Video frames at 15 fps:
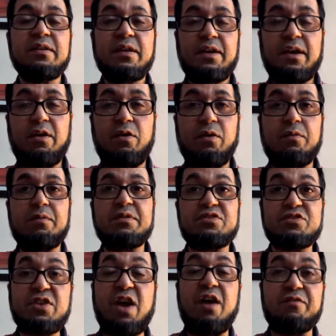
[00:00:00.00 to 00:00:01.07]
or
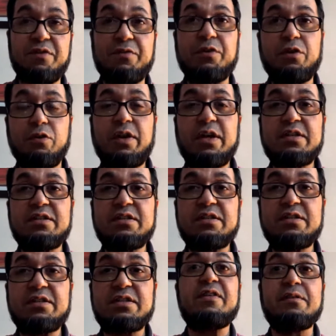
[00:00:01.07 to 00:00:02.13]
staff. If you look at
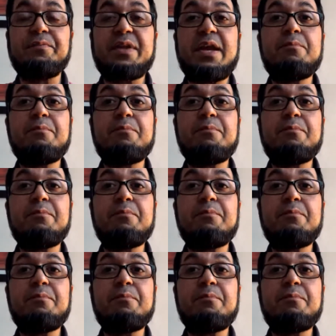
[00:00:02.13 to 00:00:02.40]
even